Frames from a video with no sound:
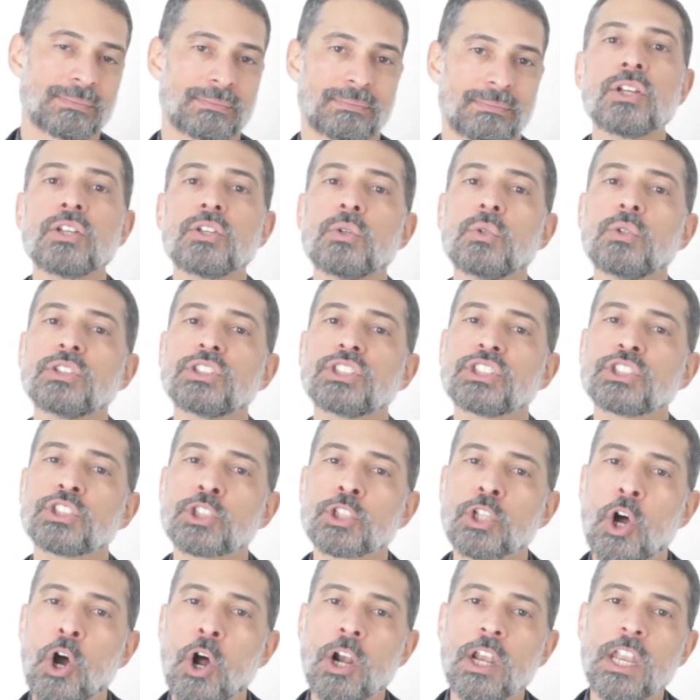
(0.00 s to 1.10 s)
You
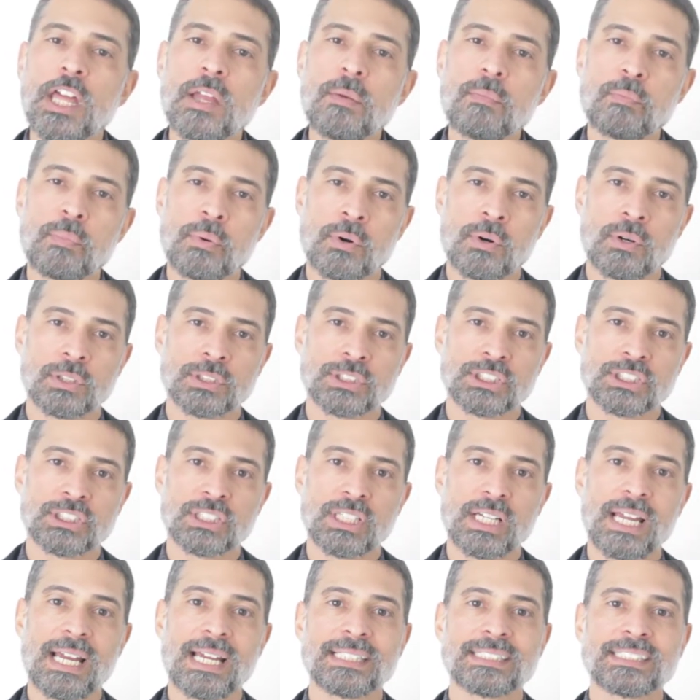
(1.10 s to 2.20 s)
slowly push
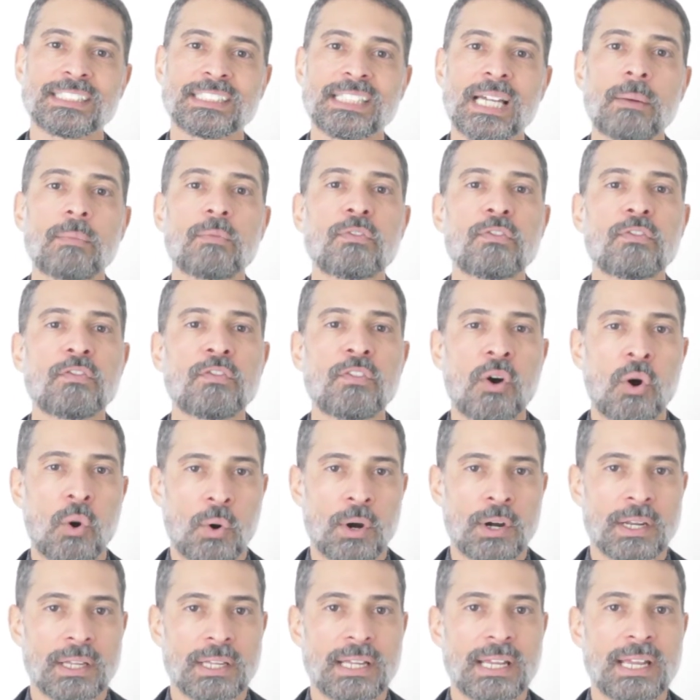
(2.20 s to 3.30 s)
a step
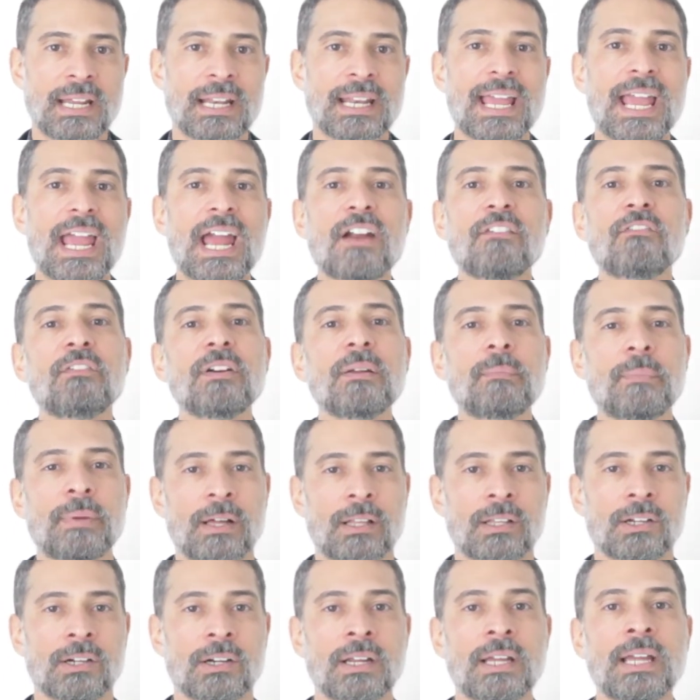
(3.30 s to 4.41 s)
forward in every
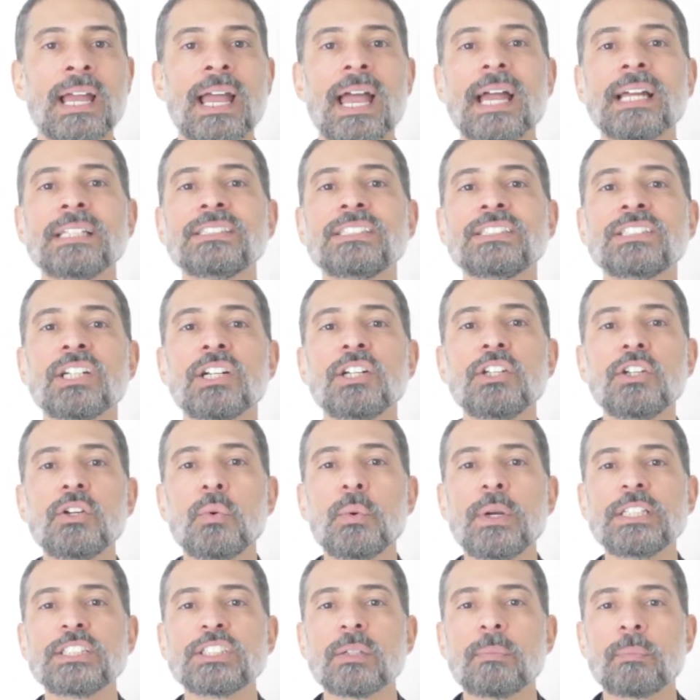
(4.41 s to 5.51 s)
pillar until you
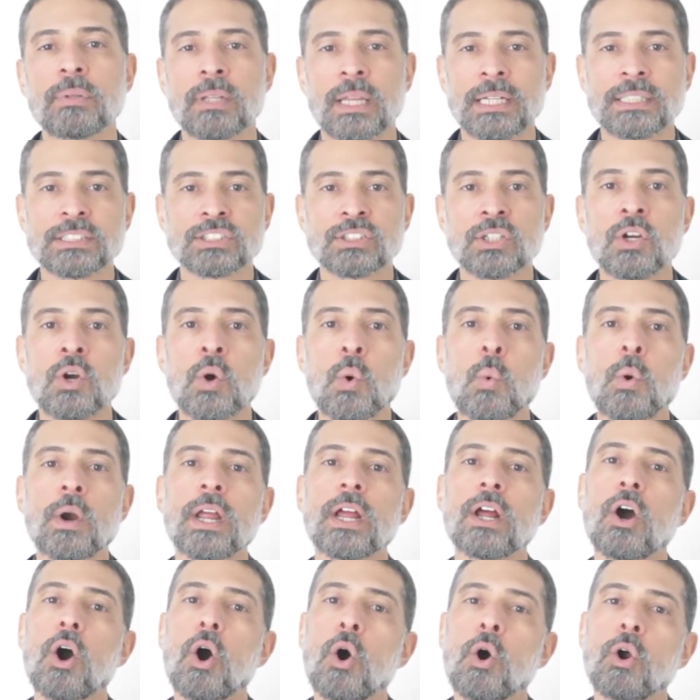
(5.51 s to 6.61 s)
reach a place where
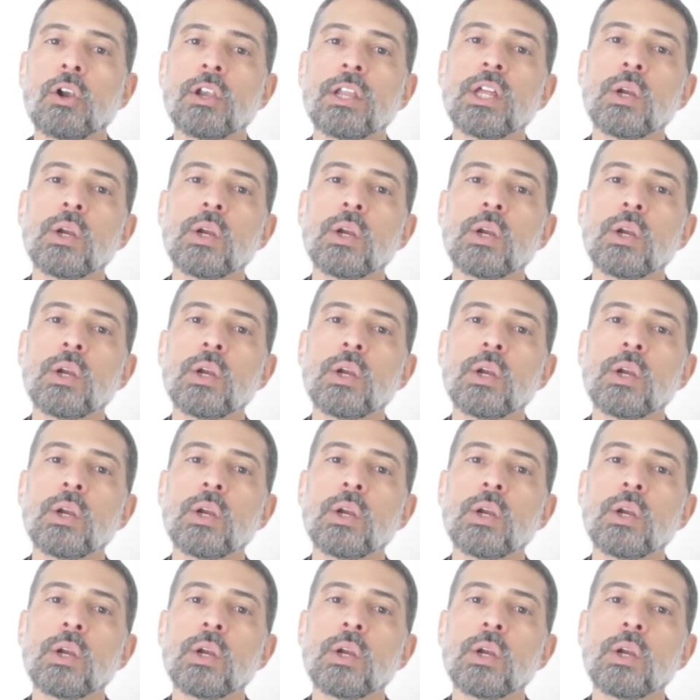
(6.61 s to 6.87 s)
it only